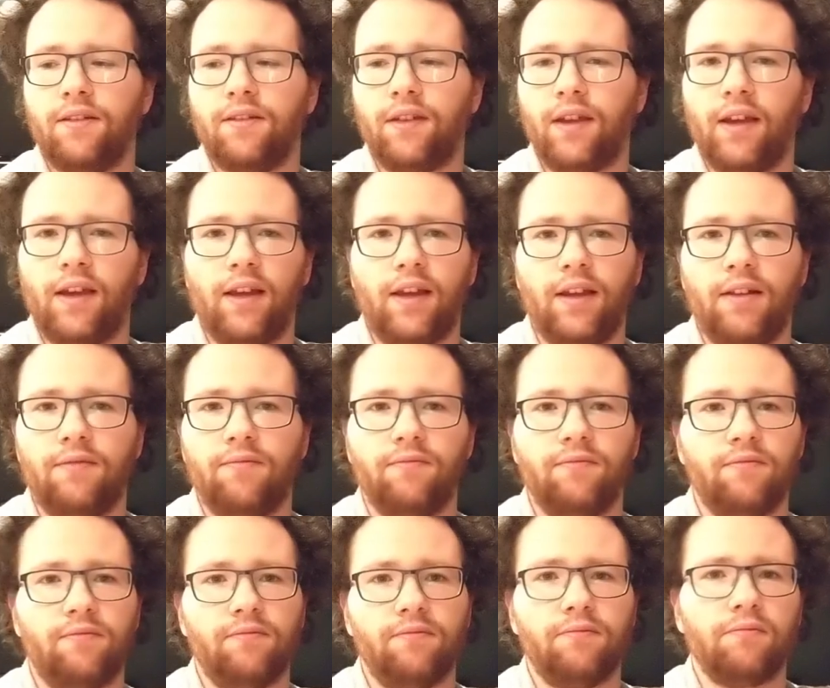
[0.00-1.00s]
They
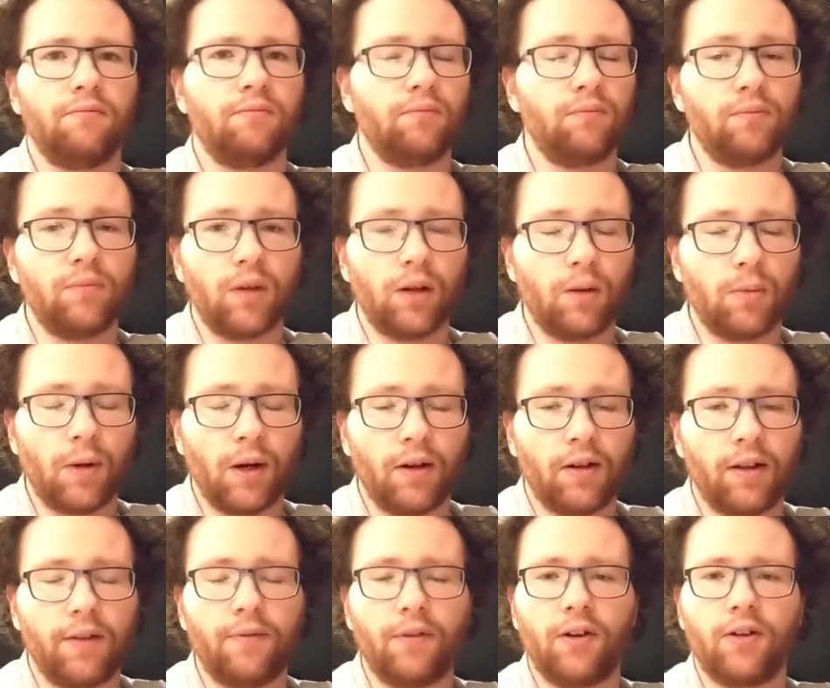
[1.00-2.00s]
are
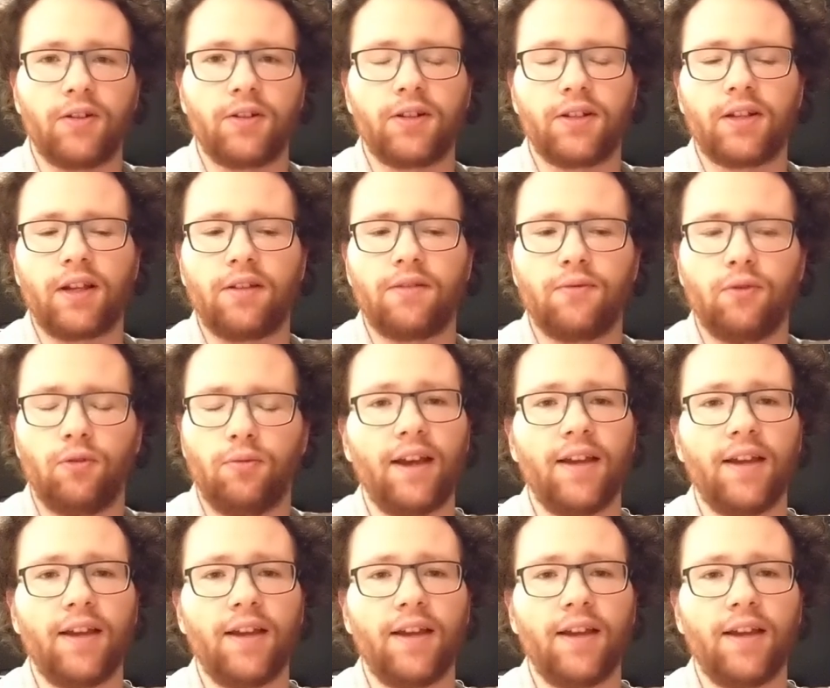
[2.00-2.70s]
apparently very successful.